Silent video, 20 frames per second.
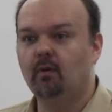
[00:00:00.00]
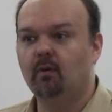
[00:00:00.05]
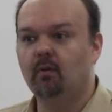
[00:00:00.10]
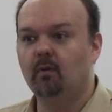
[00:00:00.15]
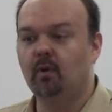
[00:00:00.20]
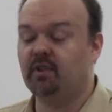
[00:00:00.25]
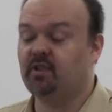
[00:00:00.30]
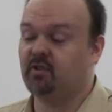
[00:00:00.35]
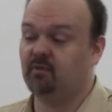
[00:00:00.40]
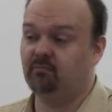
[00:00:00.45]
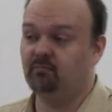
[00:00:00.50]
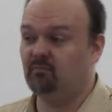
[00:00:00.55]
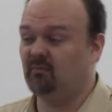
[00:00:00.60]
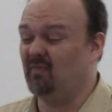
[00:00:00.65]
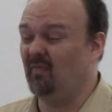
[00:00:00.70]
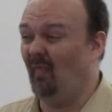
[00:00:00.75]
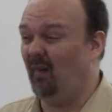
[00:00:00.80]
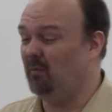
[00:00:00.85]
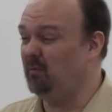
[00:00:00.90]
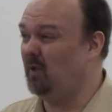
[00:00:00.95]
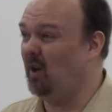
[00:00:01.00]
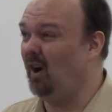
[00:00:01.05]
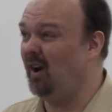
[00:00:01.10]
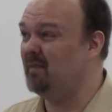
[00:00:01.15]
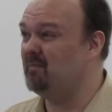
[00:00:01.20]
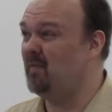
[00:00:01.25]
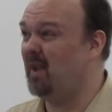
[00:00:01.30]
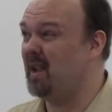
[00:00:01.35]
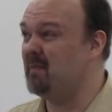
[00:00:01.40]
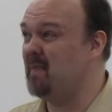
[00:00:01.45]
Which, my
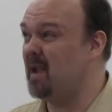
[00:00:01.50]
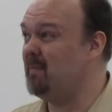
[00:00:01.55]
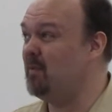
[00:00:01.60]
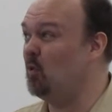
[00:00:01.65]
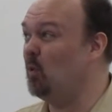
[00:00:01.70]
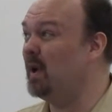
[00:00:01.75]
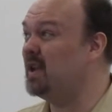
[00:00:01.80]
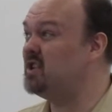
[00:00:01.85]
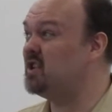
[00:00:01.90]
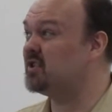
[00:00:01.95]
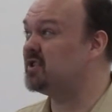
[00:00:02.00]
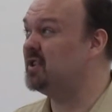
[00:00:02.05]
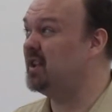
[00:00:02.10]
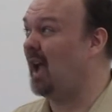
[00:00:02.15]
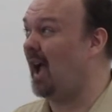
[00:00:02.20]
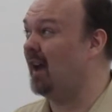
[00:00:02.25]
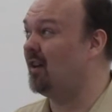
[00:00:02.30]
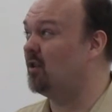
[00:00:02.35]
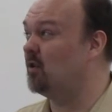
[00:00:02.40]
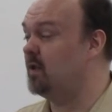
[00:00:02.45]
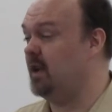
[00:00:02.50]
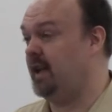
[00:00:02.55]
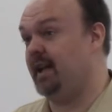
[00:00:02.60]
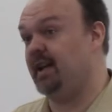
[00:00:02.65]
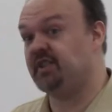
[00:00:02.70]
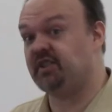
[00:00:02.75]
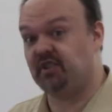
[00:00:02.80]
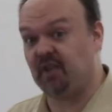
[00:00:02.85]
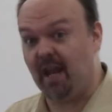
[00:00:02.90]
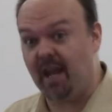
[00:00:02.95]
man, maybe we just, I don't need a
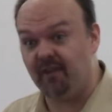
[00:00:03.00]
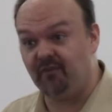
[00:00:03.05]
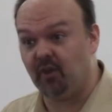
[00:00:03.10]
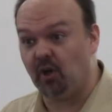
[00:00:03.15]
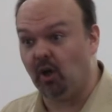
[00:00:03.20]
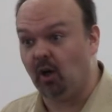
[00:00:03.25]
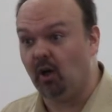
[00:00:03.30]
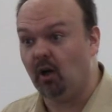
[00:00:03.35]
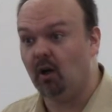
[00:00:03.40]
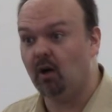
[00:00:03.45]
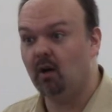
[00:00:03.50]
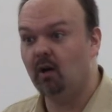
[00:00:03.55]
Savior.